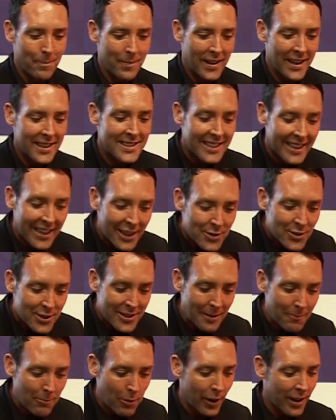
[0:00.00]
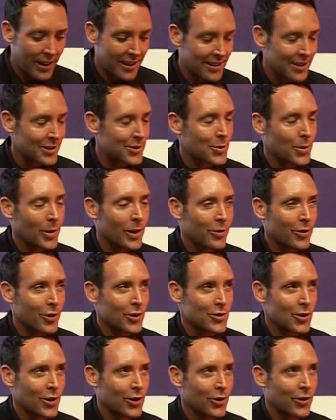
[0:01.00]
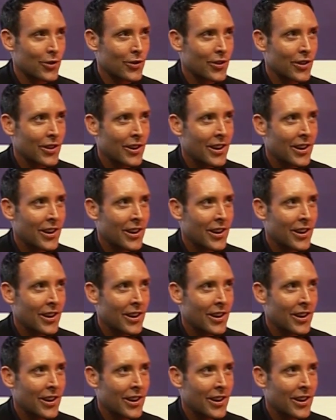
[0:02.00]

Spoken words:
It's an interesting product. It's 12 years old